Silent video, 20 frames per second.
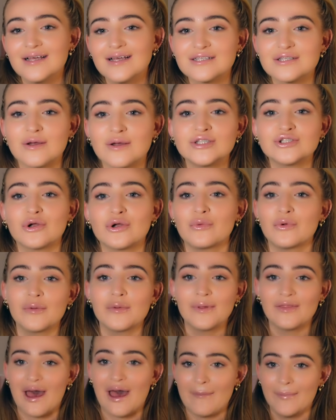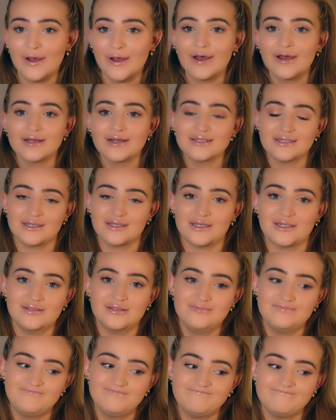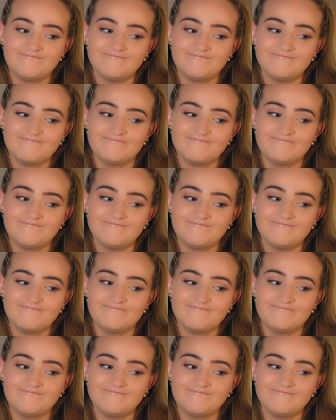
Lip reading: So I don't want to be that person